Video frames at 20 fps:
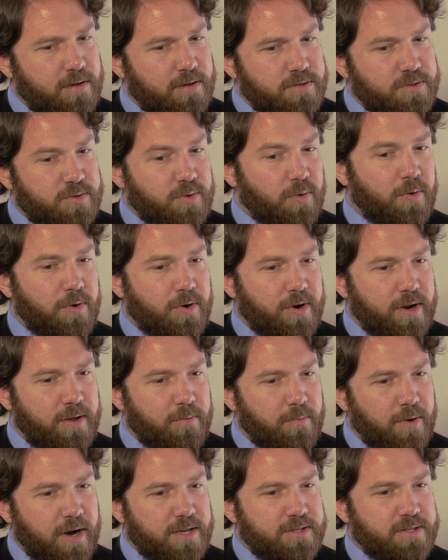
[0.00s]

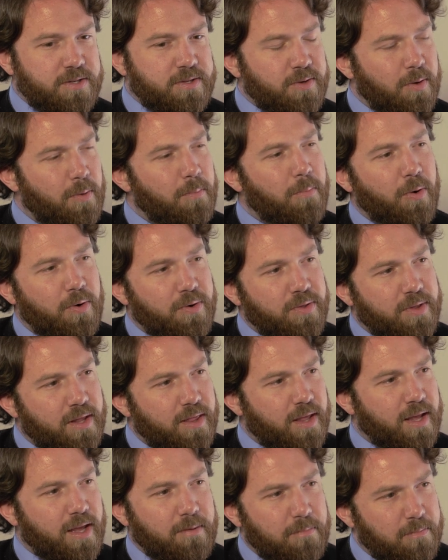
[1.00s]
story, why is it so important
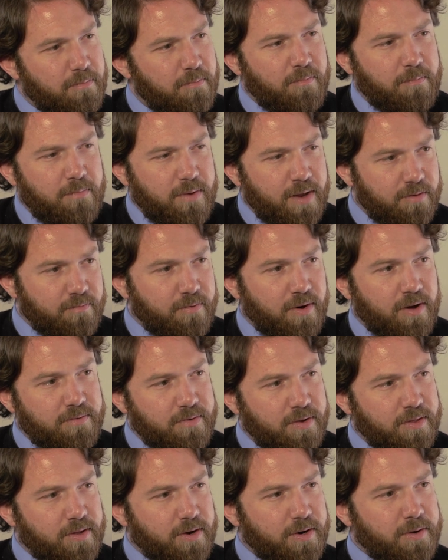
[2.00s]
that they get
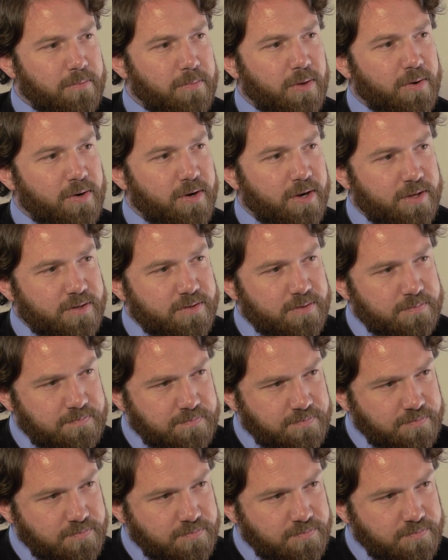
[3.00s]
involved in their communities?